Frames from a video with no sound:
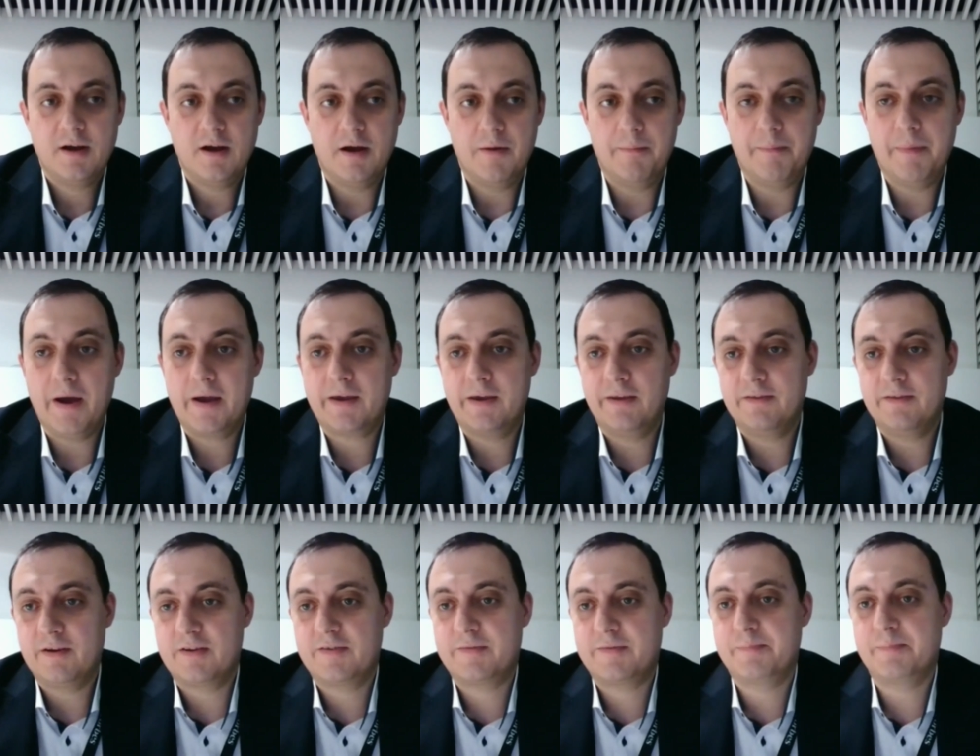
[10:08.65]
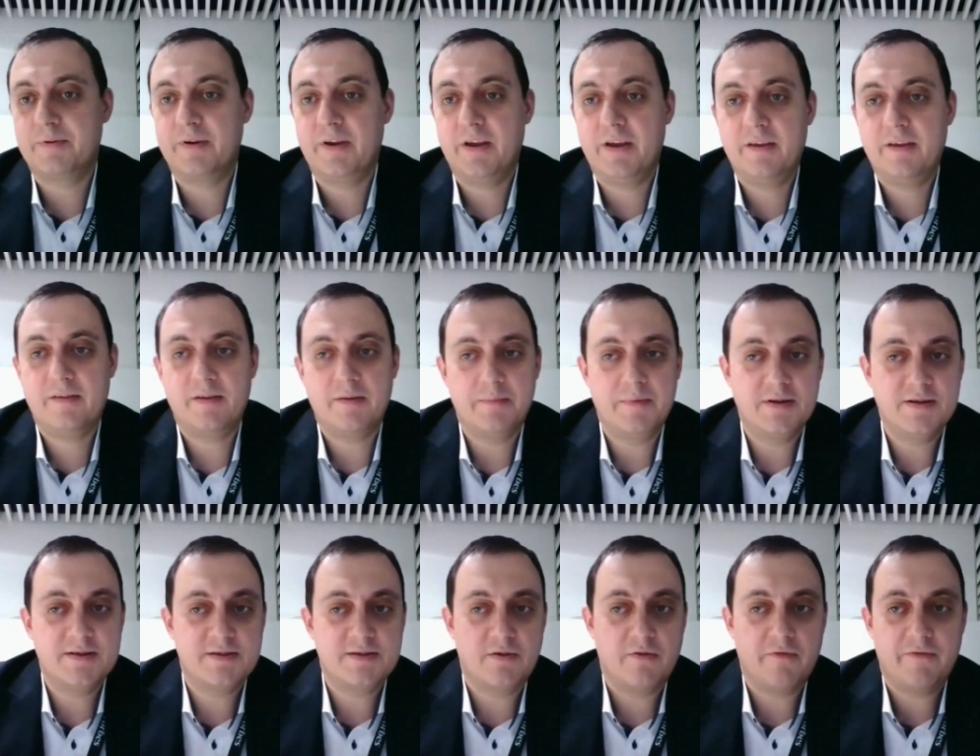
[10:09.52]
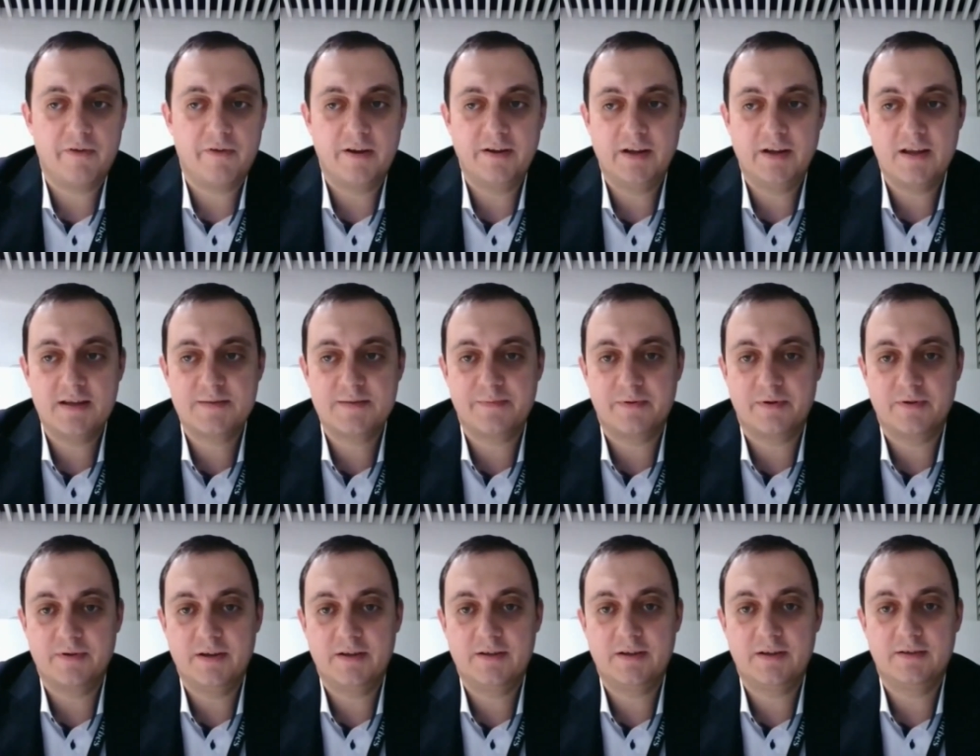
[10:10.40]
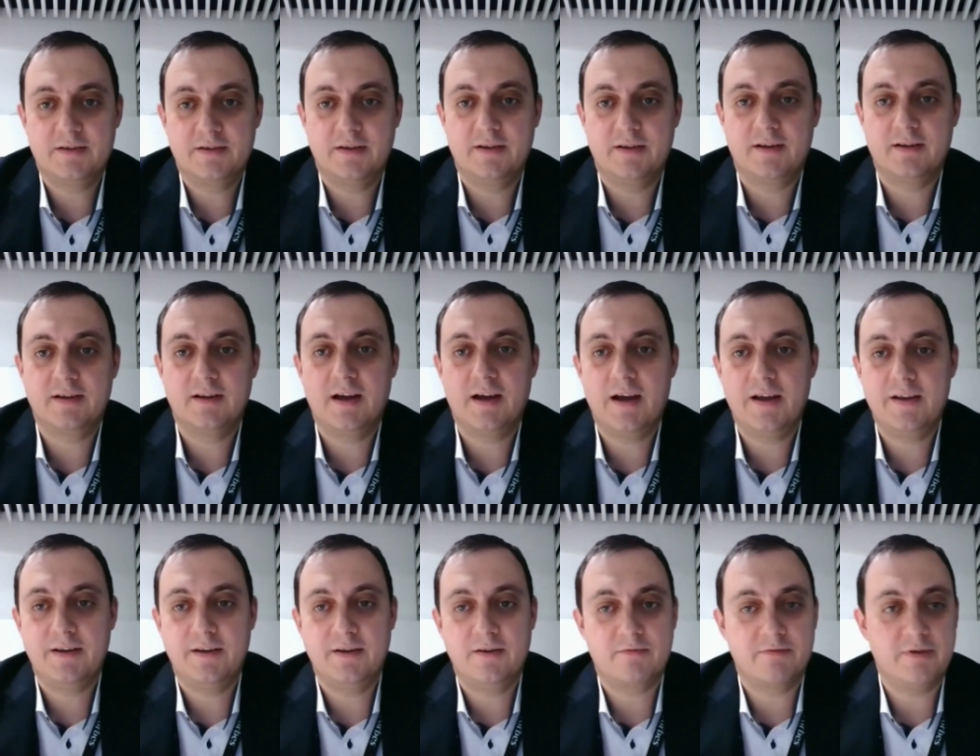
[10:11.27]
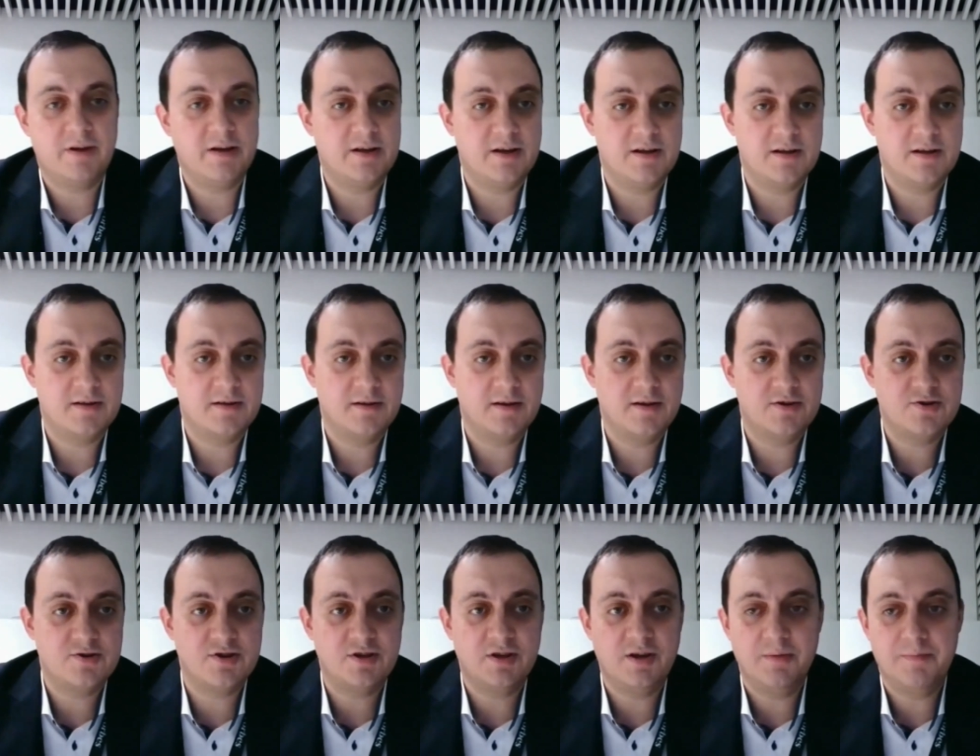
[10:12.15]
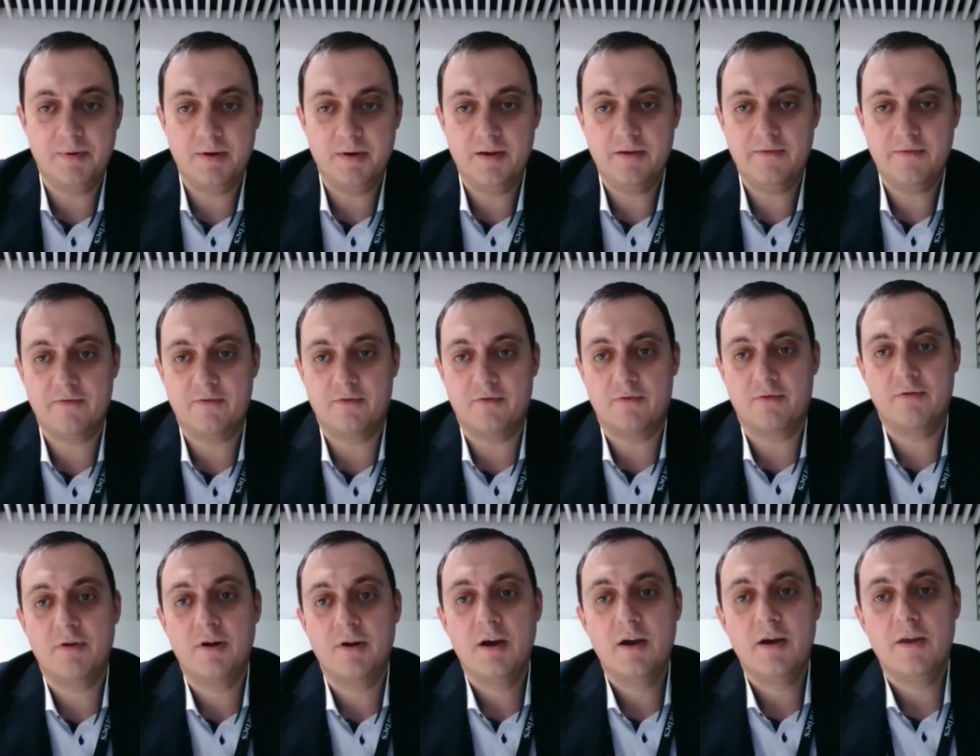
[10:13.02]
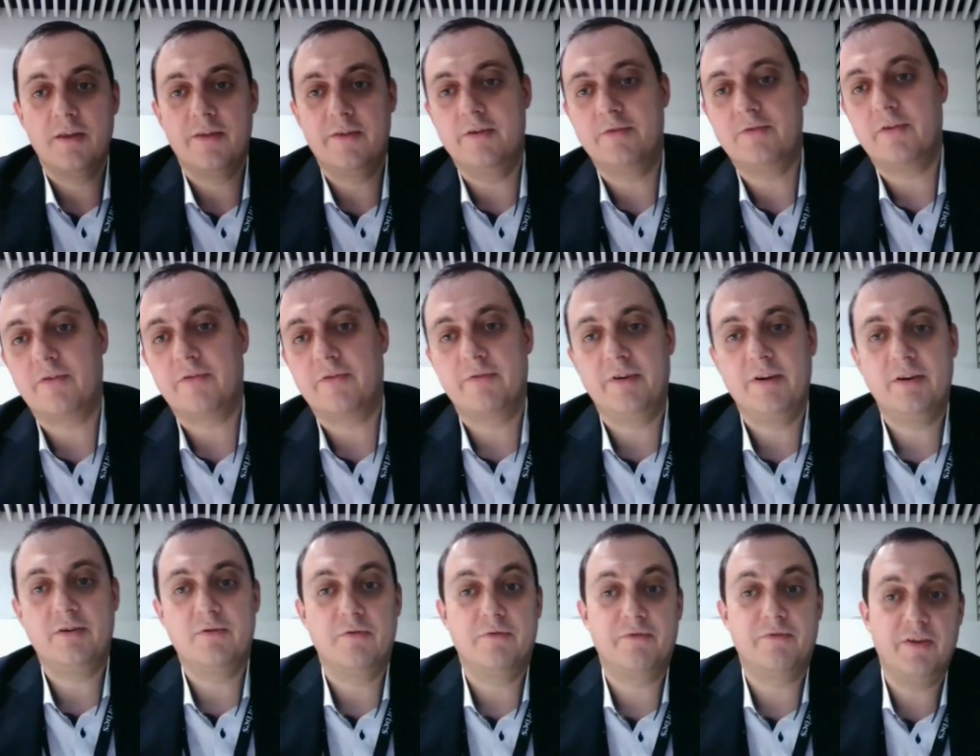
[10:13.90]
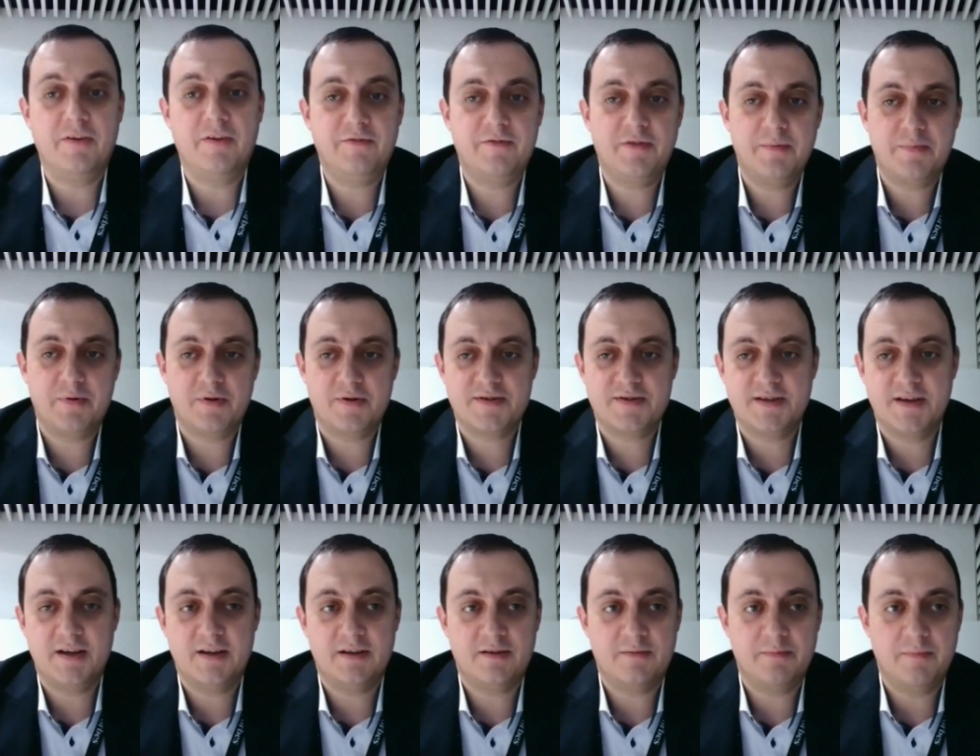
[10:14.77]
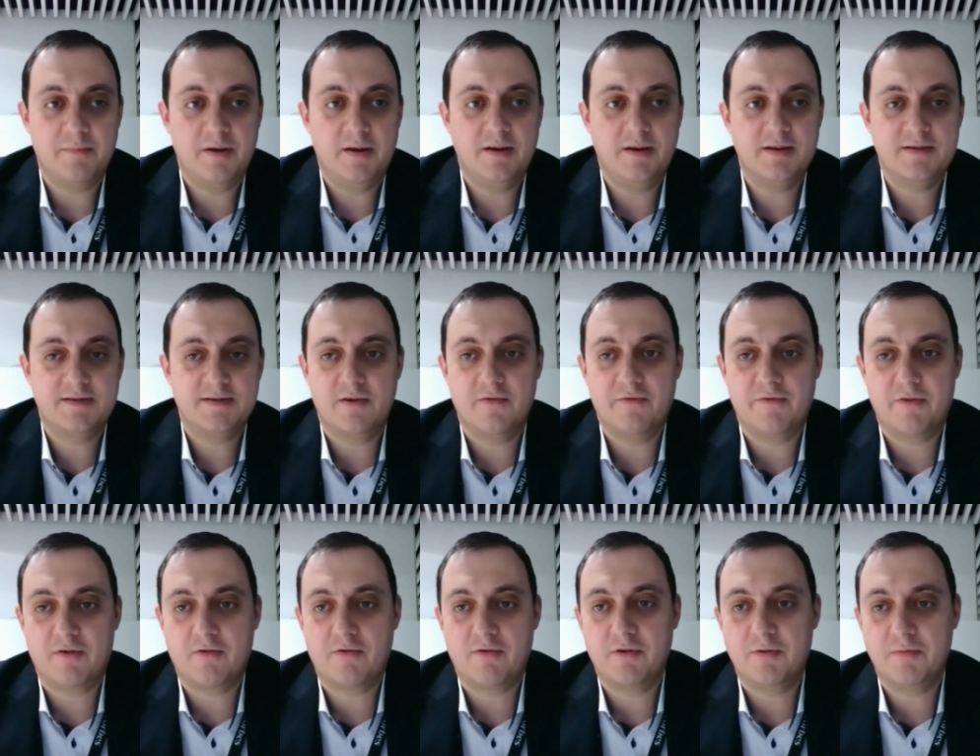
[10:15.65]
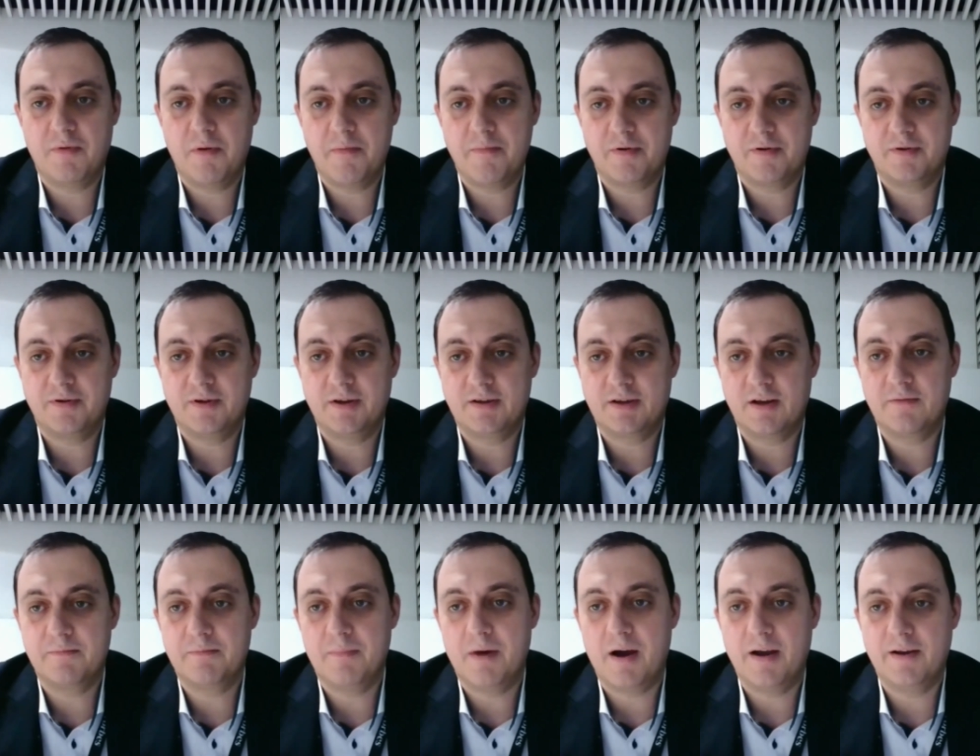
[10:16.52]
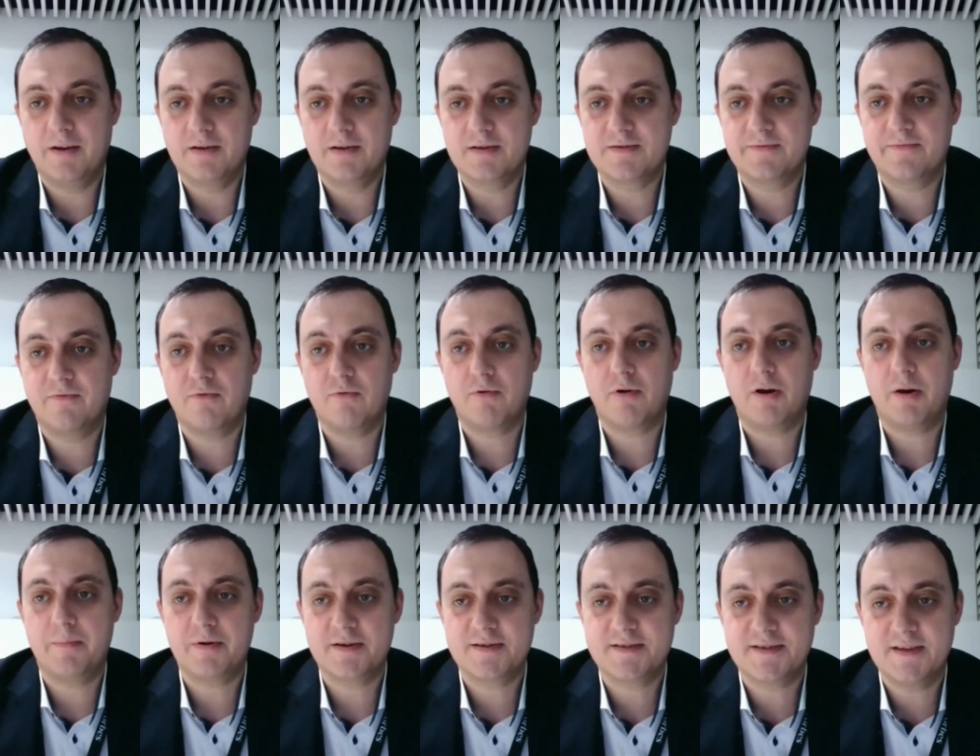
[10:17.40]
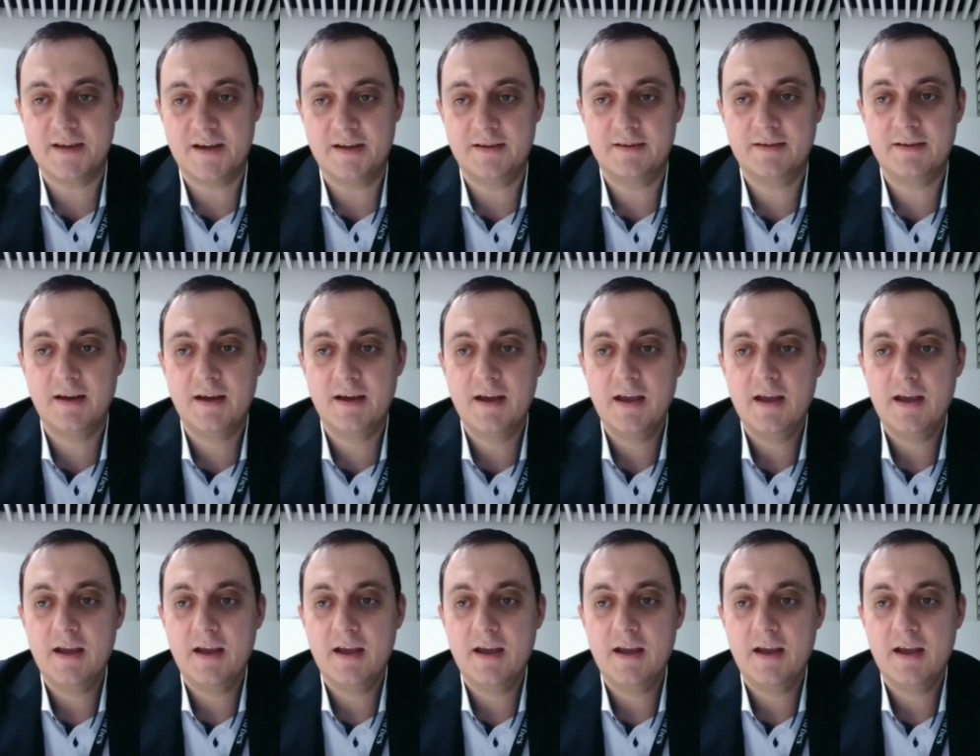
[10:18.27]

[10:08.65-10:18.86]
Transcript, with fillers: Uh, back in the spring, the Minister of Finance predicted a decline in Ukrainian uh, GDP for 33 to 50 percent. Minister of Economy predicted minus 40 percent.